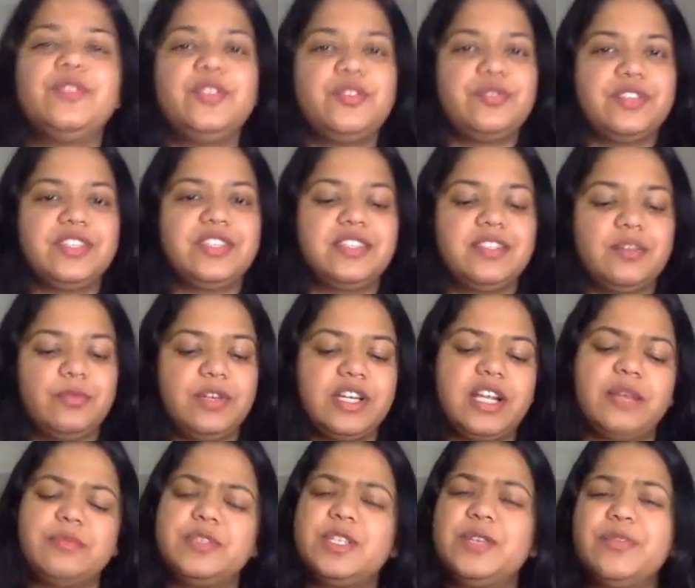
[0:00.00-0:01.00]
interested. When it
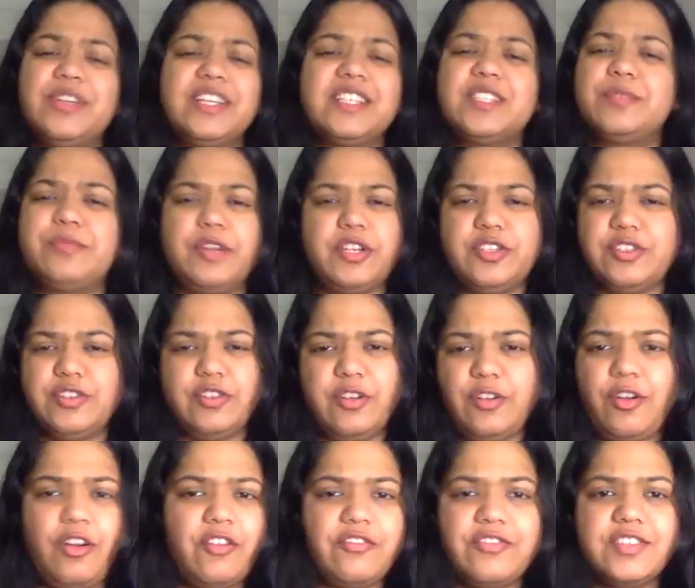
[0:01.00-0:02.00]
comes to even expression, a
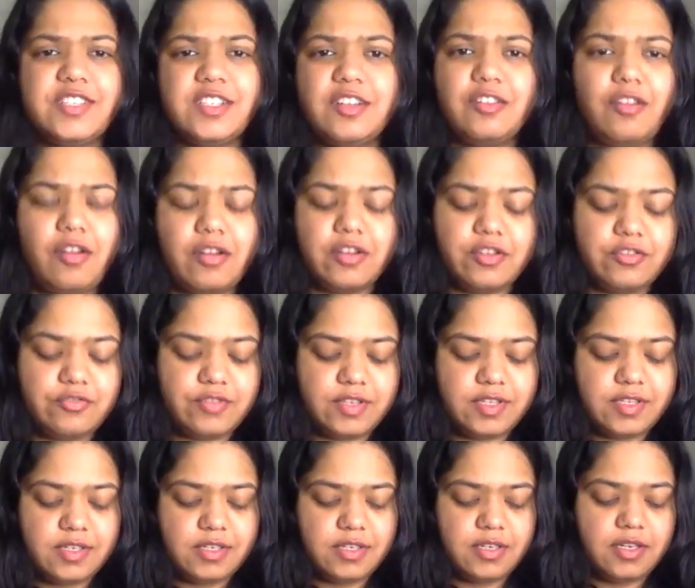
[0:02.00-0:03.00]
lot of us are not
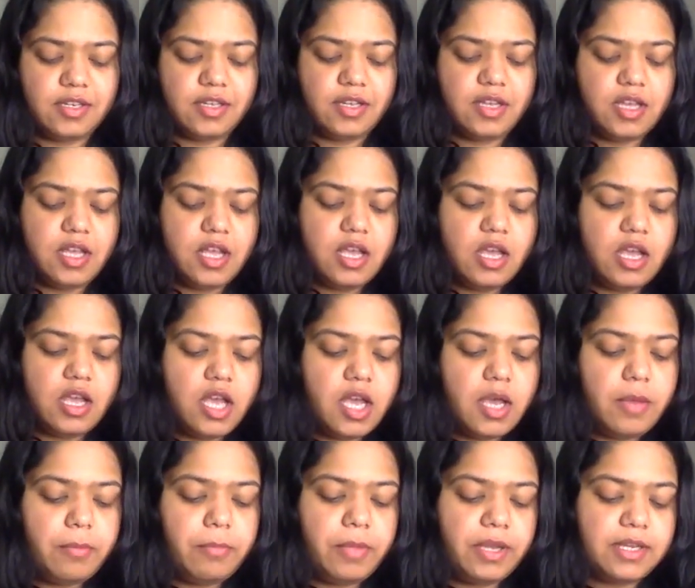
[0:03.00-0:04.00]
interested.
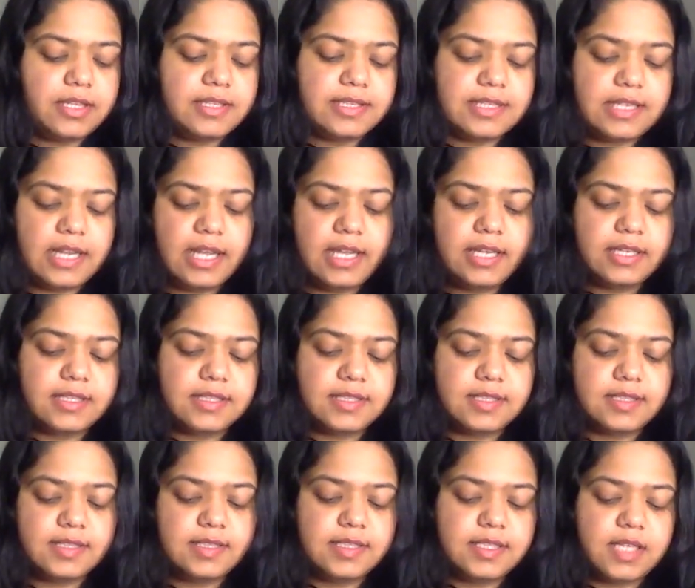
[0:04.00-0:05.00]
But it's like
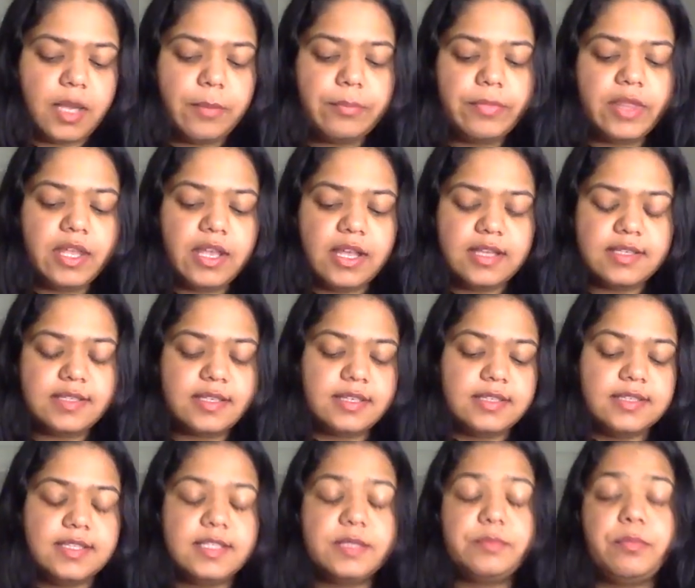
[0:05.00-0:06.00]
something has
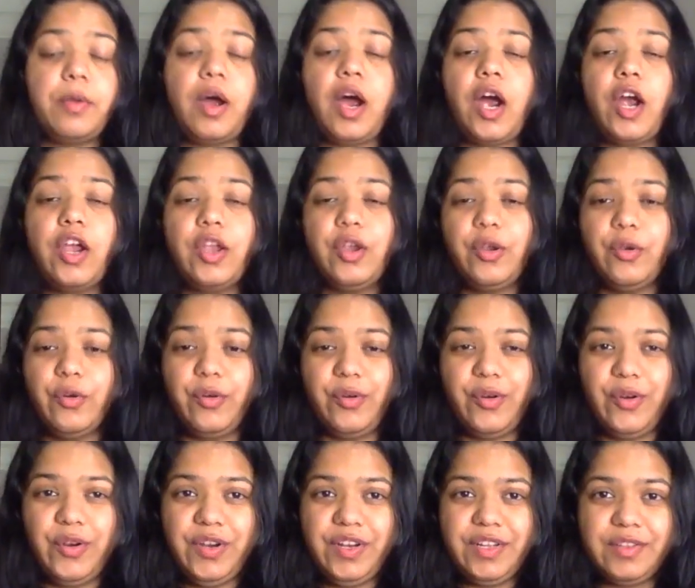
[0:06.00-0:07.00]

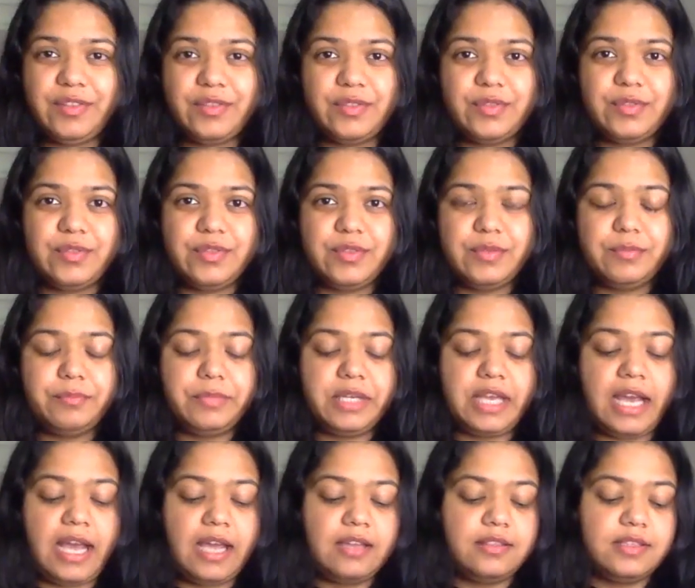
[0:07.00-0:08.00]
conspired
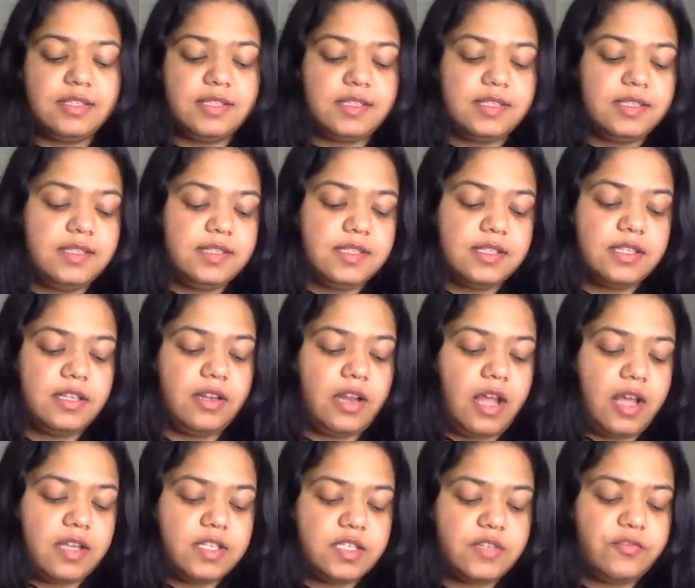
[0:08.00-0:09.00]
behind the scenes in the
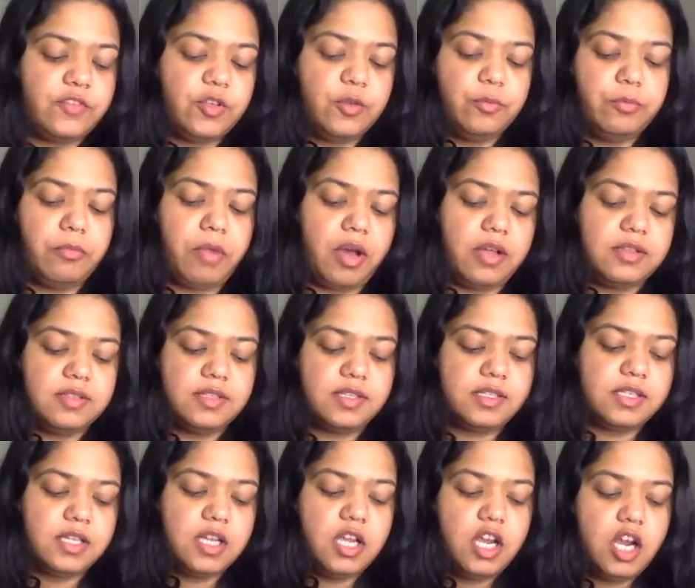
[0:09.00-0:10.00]
last few
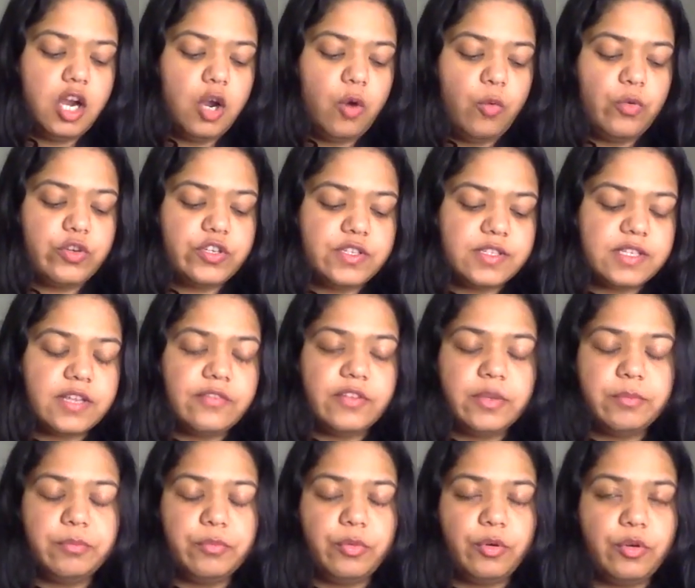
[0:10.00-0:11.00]
months, which is
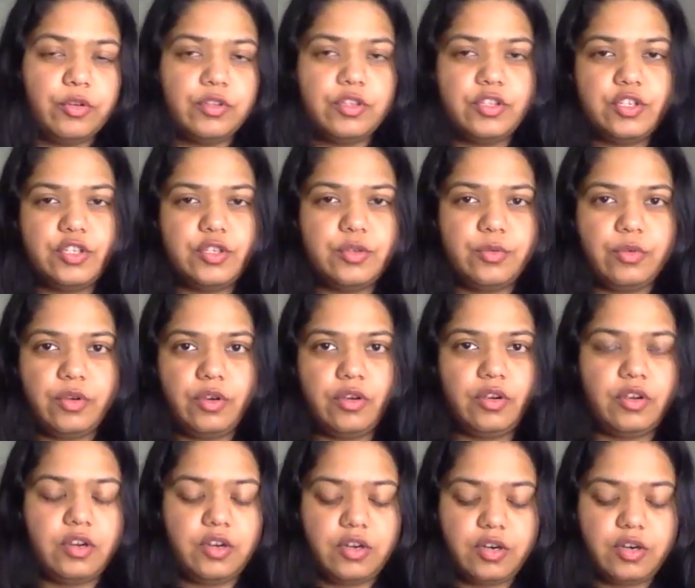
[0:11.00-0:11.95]
giving birth to a